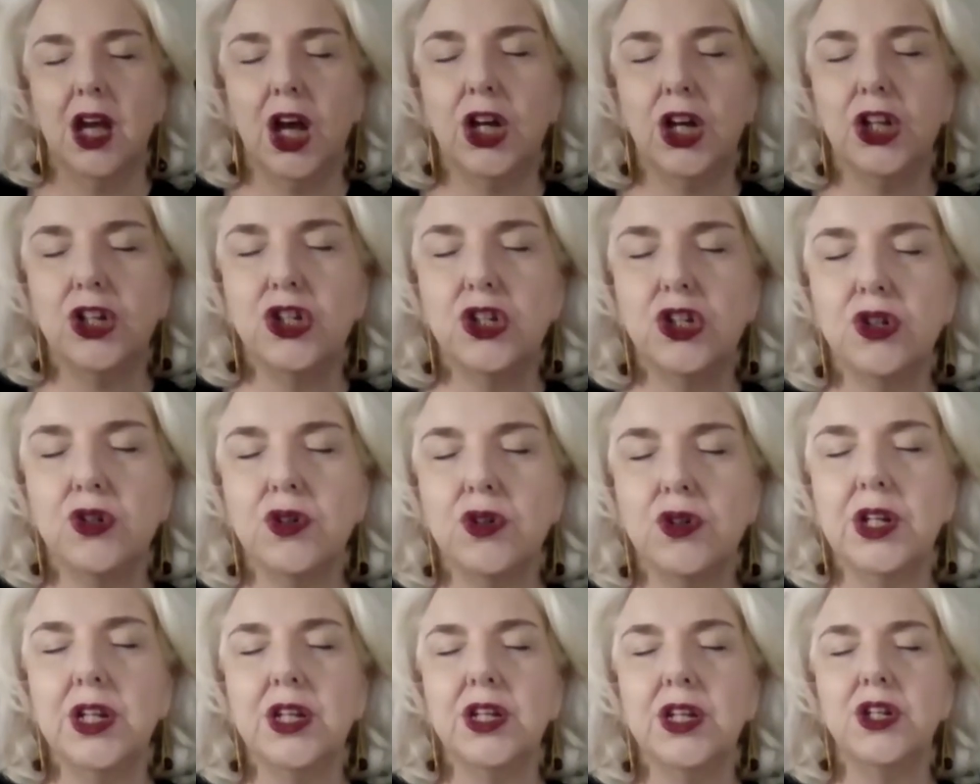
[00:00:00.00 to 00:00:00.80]

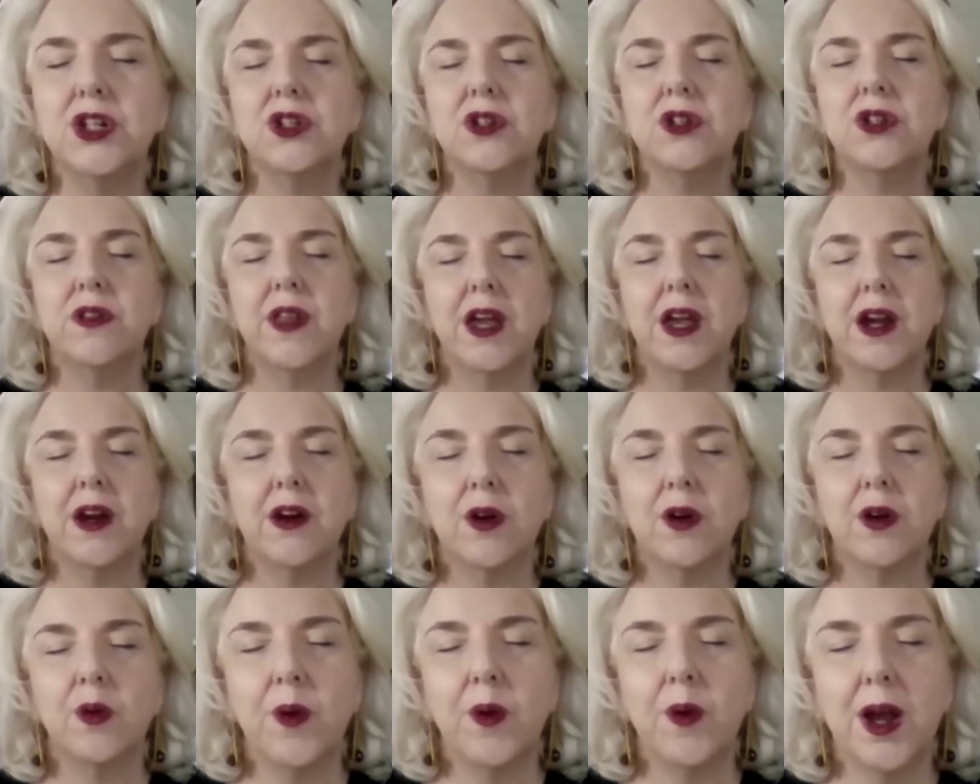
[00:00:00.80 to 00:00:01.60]
attuning to
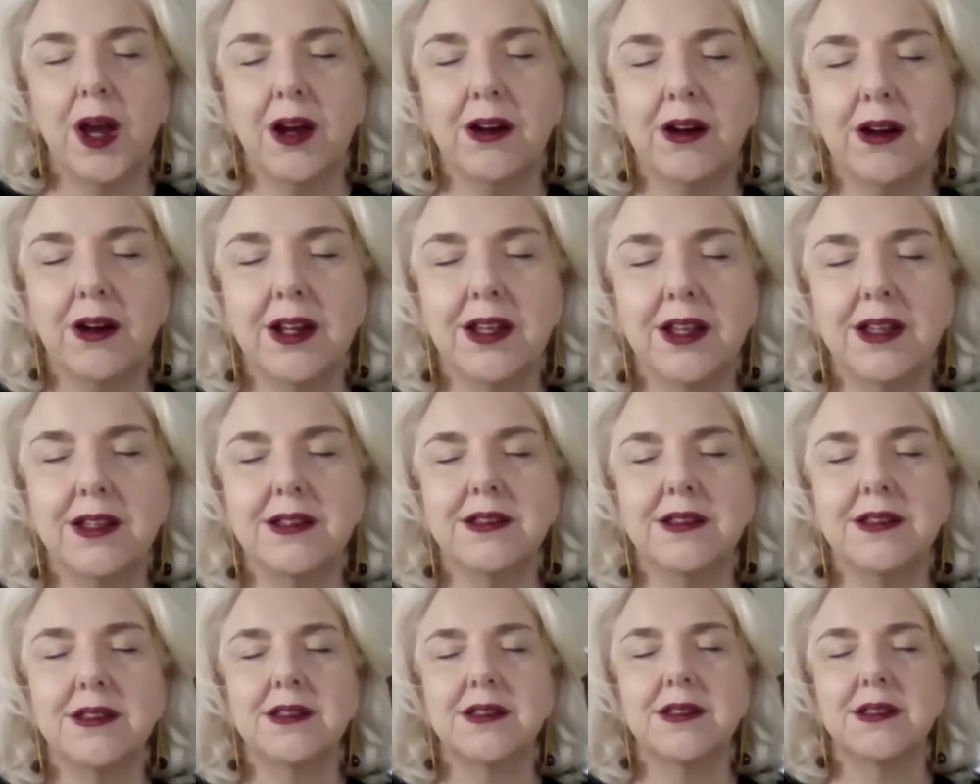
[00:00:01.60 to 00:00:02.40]
their
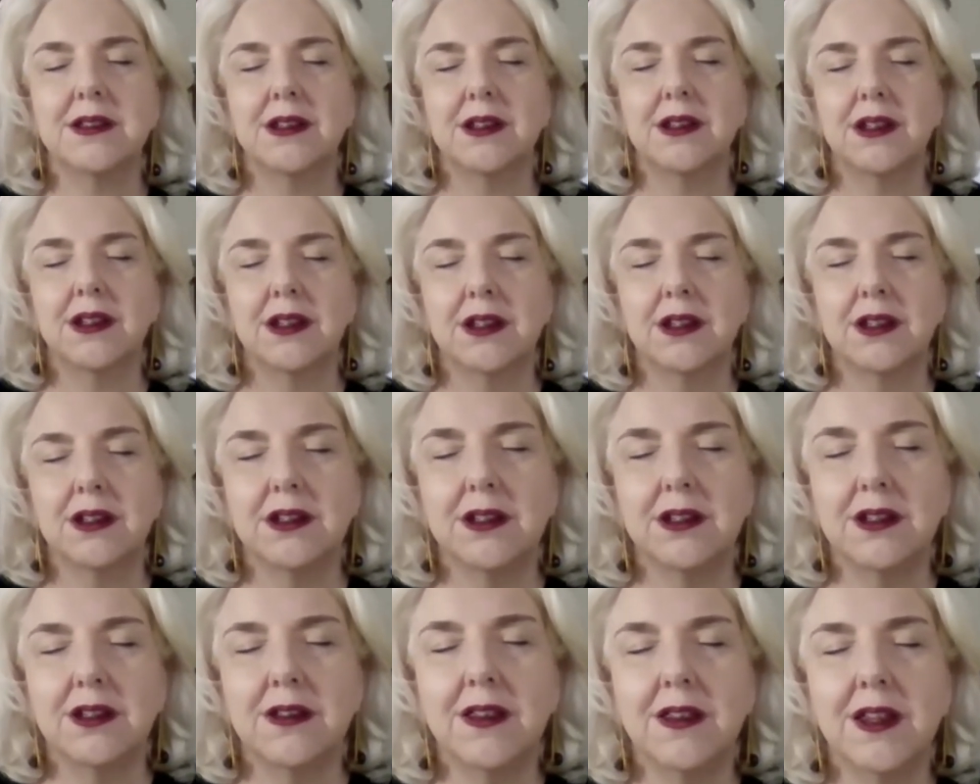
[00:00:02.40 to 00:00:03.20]
awareness,
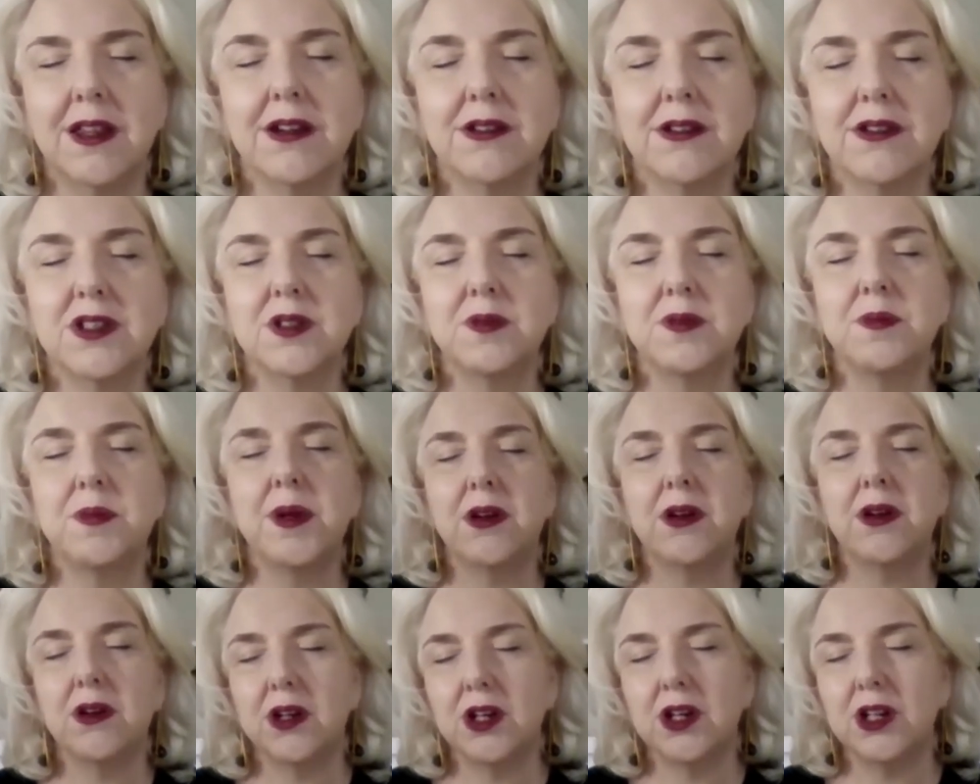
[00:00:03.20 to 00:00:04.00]
to their
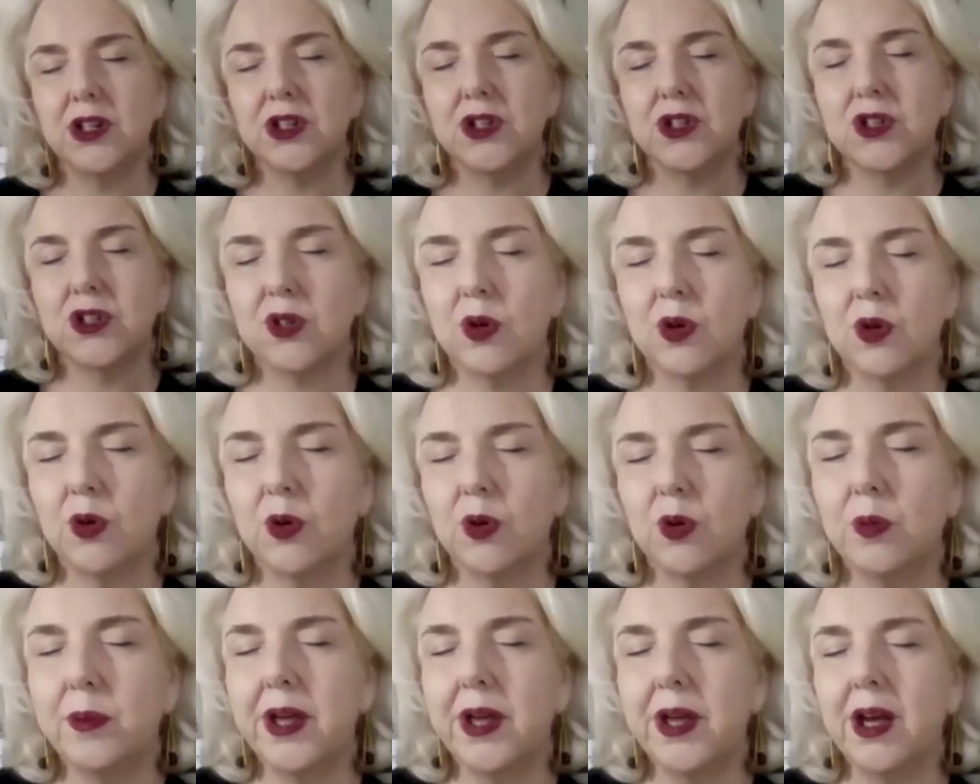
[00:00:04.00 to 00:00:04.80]
spirit and
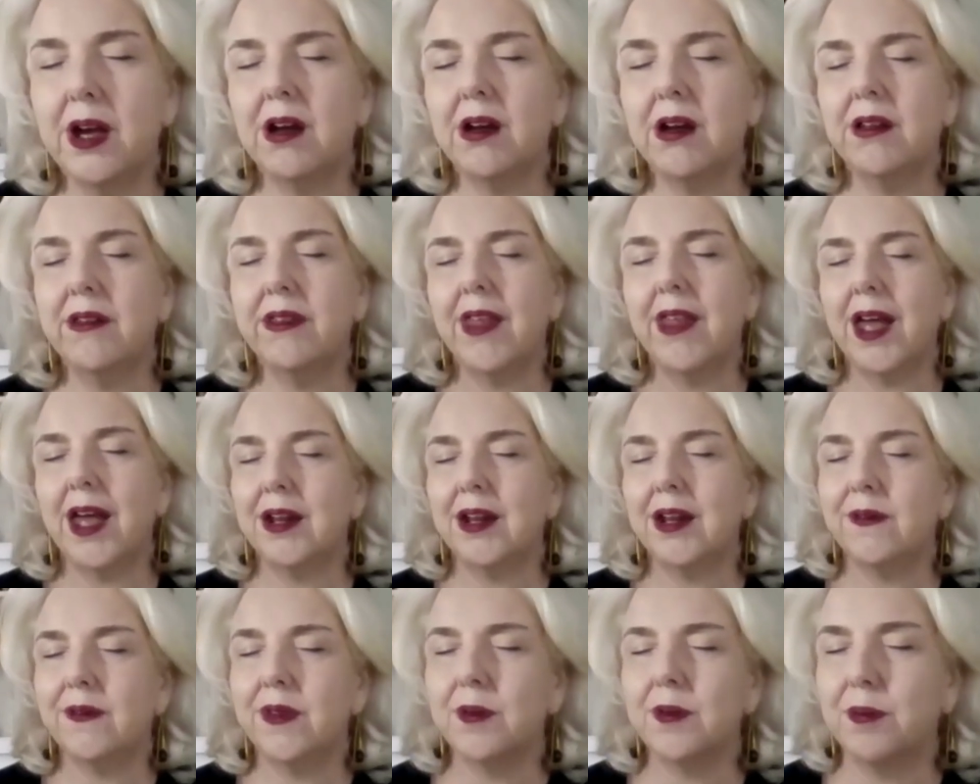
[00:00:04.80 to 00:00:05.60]
soul beyond
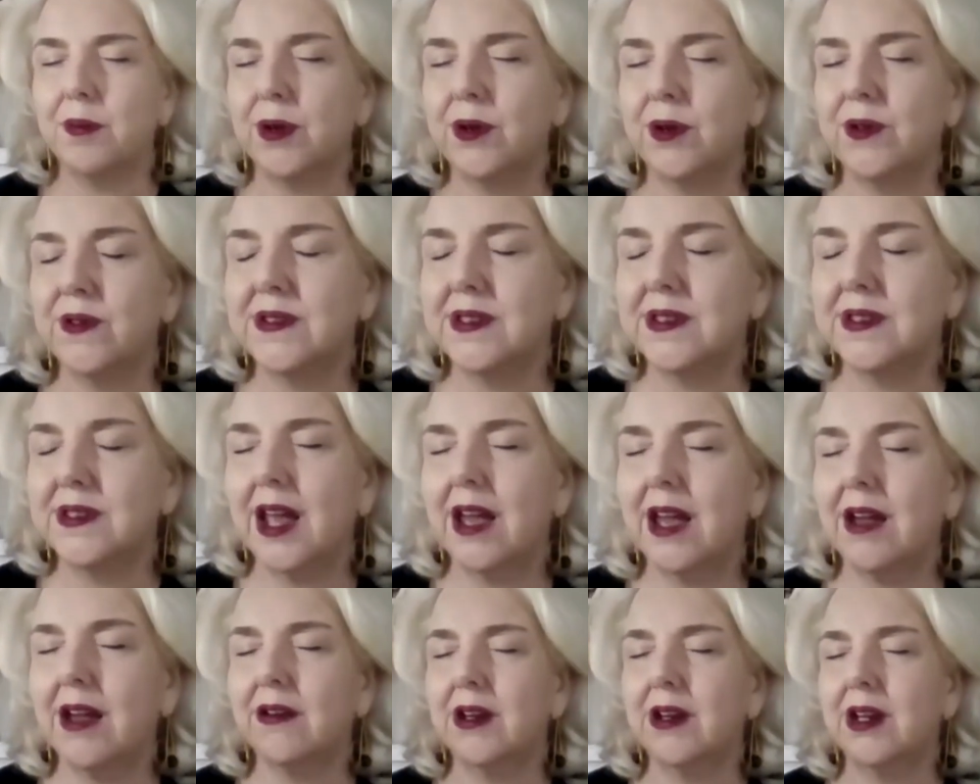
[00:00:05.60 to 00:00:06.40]
that of the
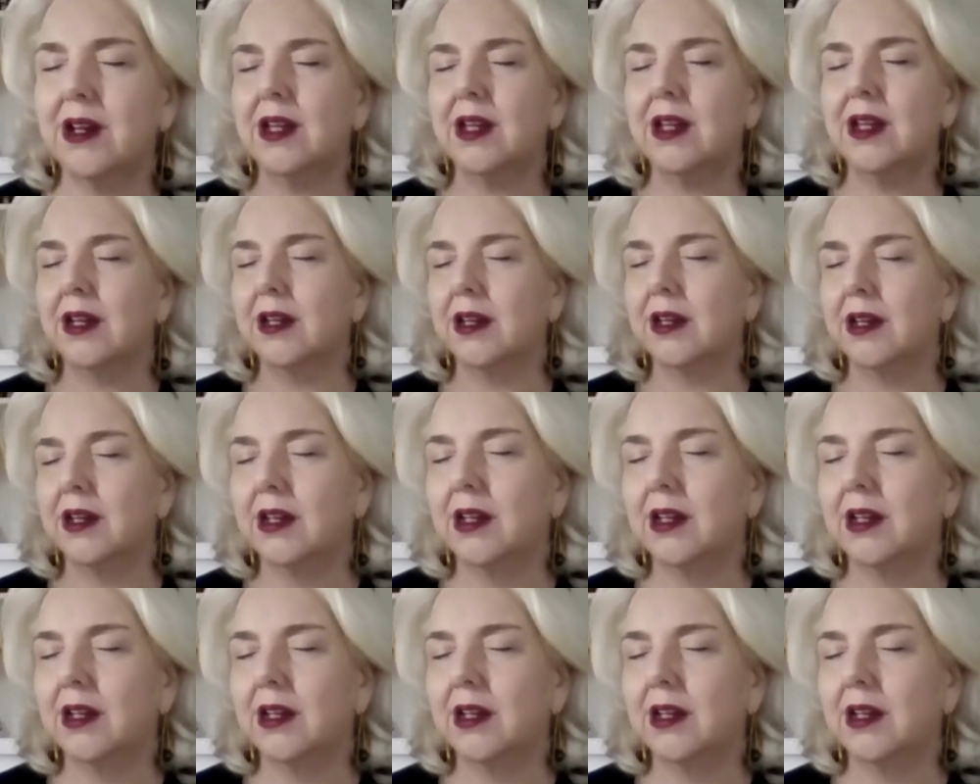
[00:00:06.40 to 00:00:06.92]
personality,